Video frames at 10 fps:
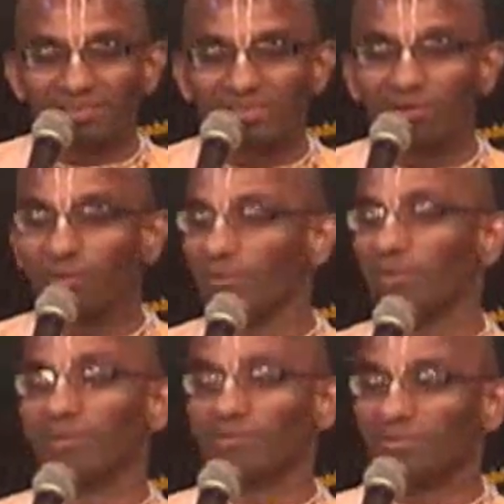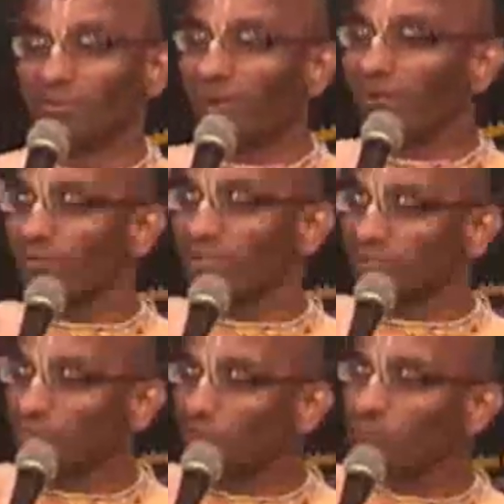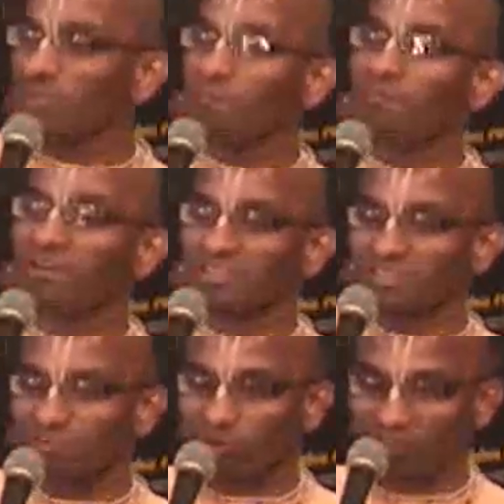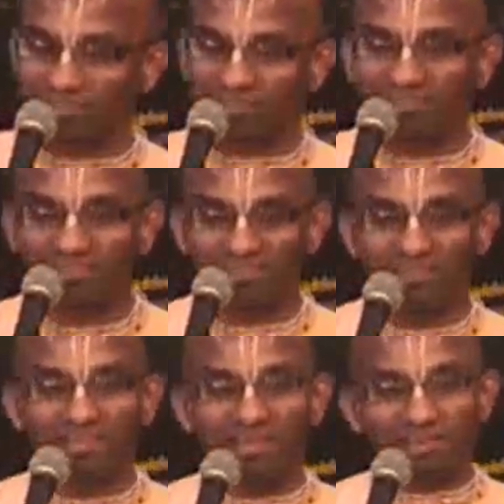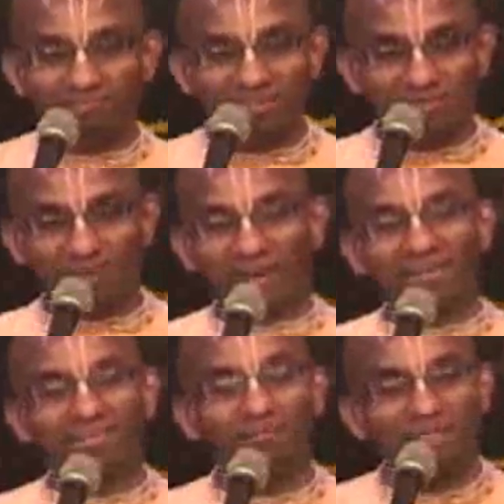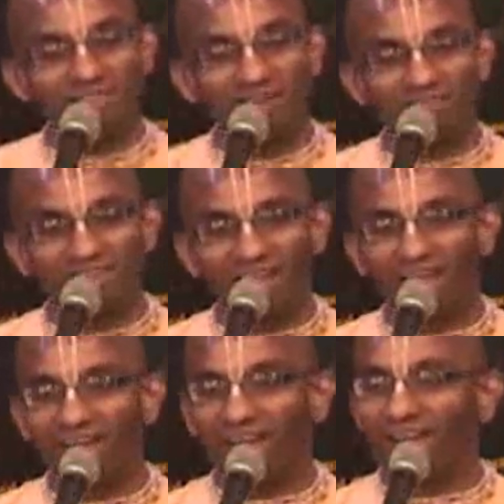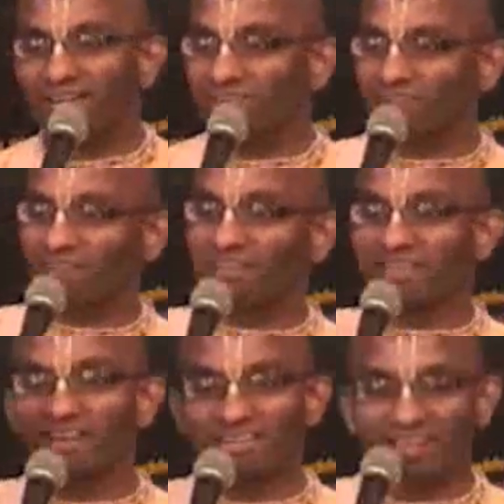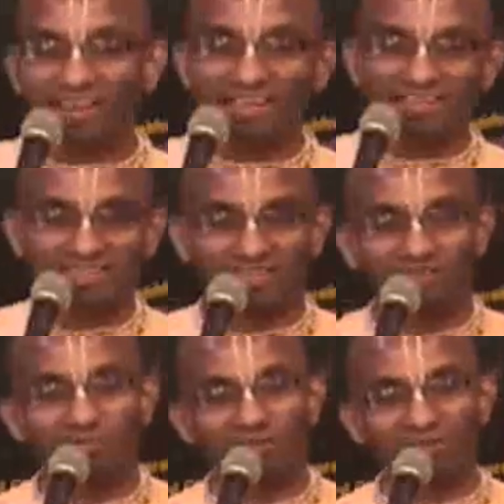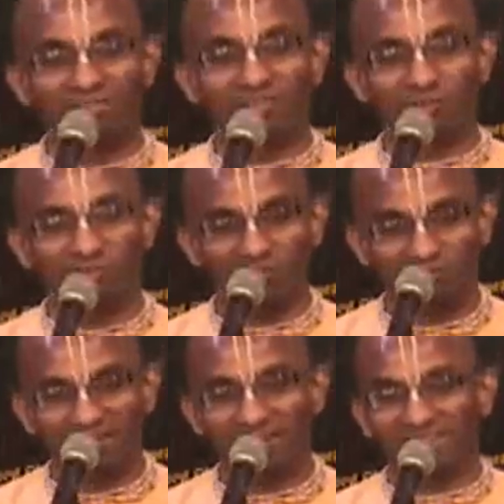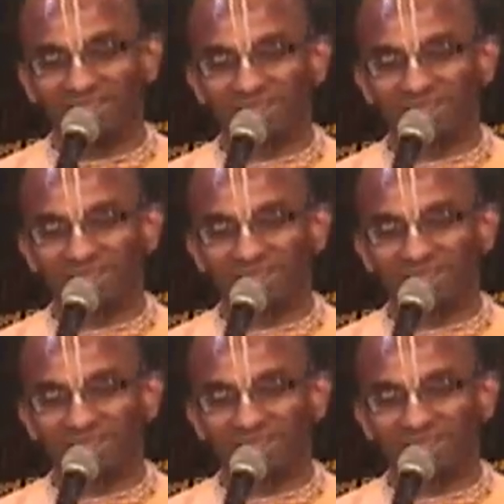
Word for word: So who knows? We don't have to assume the worst about others. We just practice the best that we can and Krishna will send us allies in whatever situation we are.